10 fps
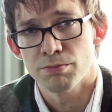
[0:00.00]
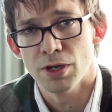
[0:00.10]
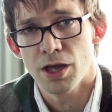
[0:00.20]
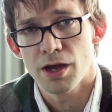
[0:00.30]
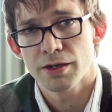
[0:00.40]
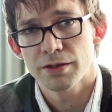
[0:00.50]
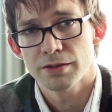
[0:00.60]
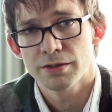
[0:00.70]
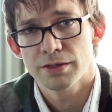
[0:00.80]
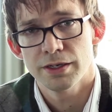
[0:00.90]
the block
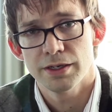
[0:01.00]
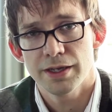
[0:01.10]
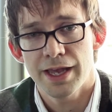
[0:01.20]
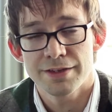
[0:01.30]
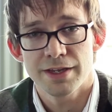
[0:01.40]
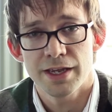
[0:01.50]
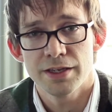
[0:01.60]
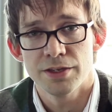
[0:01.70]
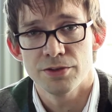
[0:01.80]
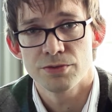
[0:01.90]
essay
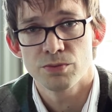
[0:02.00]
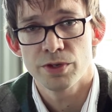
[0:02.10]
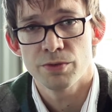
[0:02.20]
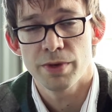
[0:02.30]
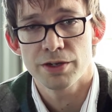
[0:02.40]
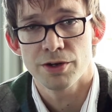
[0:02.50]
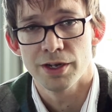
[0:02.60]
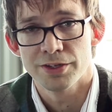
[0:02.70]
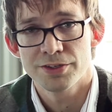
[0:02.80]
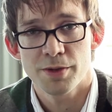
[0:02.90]
is what you might
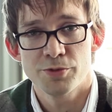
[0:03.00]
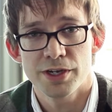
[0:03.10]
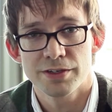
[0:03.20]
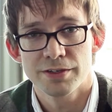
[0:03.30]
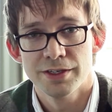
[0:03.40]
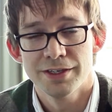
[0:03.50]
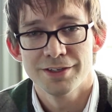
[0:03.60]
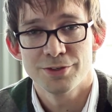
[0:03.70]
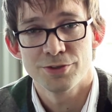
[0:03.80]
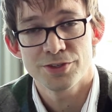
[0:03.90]
call a
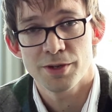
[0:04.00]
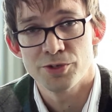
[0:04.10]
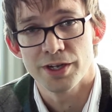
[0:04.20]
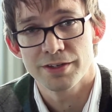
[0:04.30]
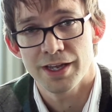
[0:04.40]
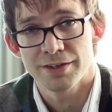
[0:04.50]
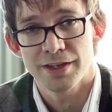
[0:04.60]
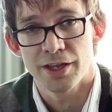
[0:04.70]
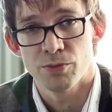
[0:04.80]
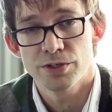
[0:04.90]
subject-to-subject essay,